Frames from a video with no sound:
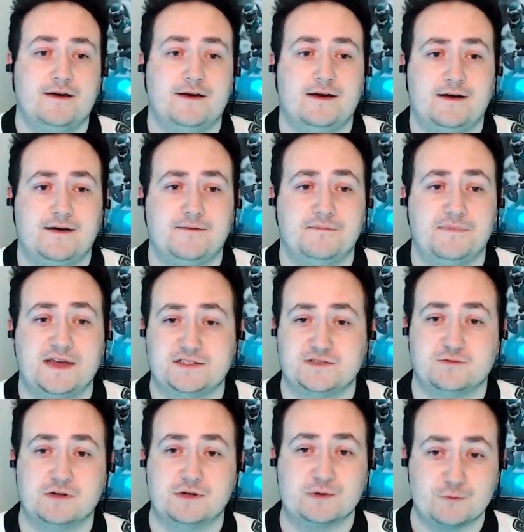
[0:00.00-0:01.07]
Um, that's
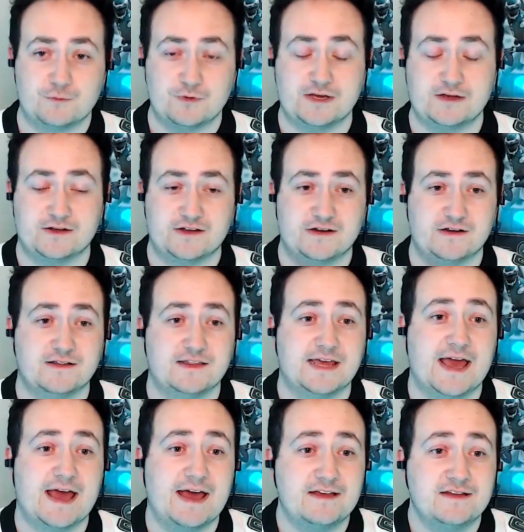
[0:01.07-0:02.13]
where we are
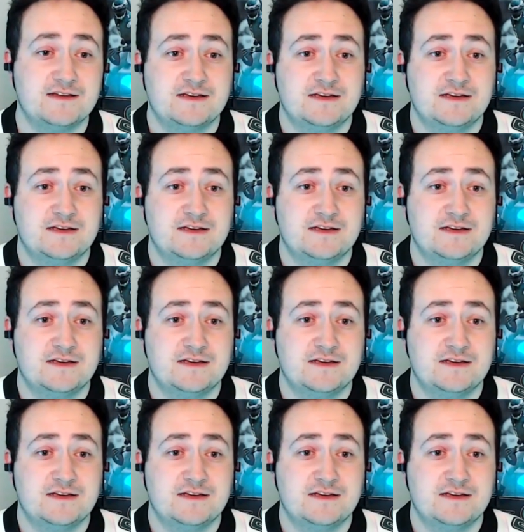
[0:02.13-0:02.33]
currently at.